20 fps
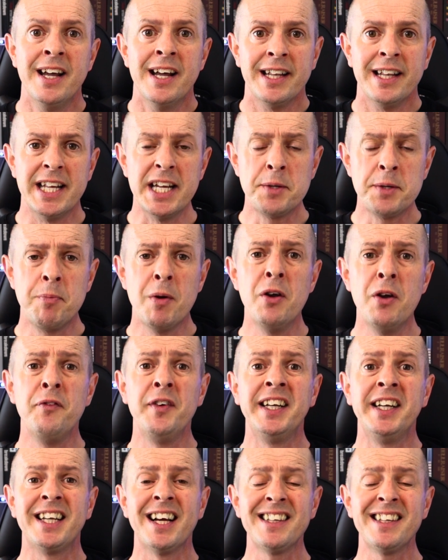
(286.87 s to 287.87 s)
This
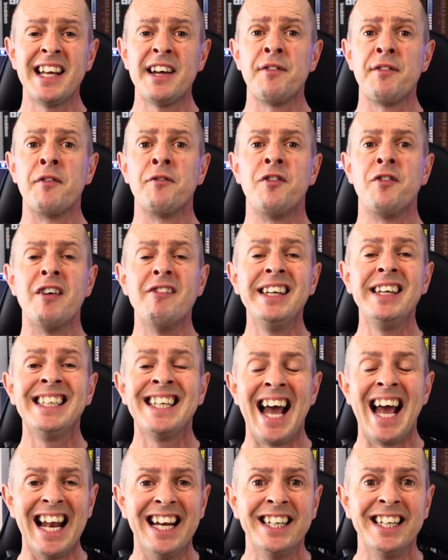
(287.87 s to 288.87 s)
movie does have a very
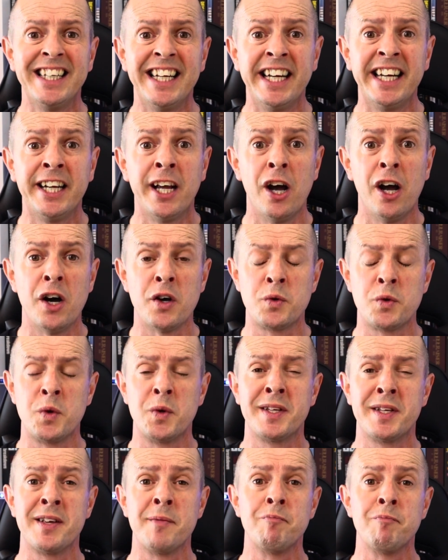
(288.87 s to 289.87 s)
talented cast
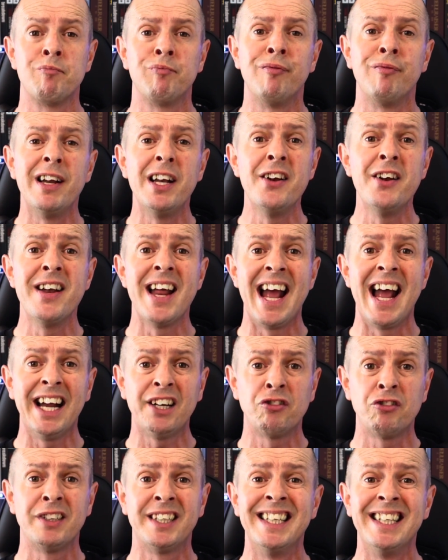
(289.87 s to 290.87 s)
with some brilliant
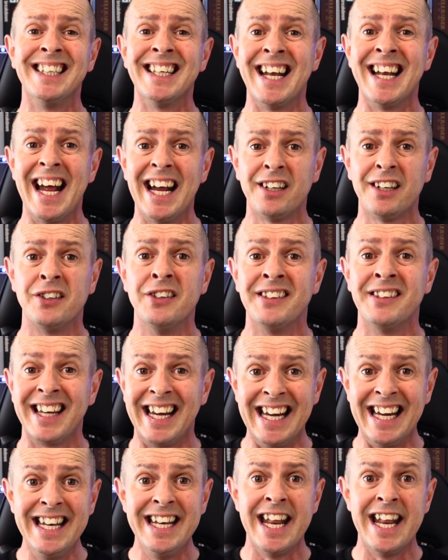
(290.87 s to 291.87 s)
actresses and actors
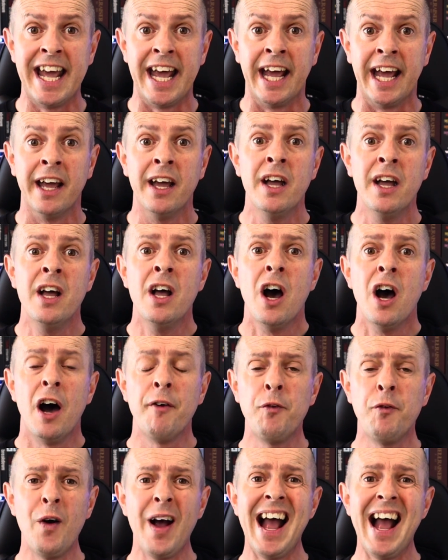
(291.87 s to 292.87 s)
in there. I
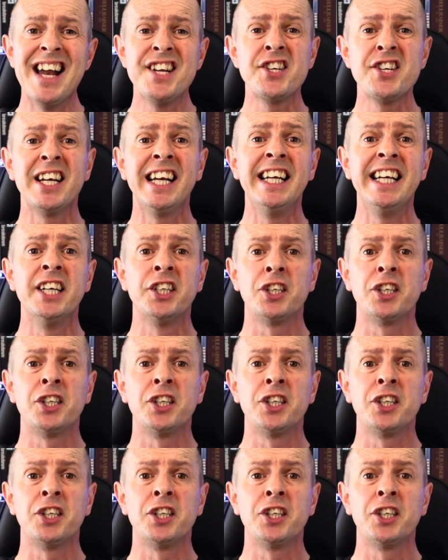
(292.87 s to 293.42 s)
thought Angelina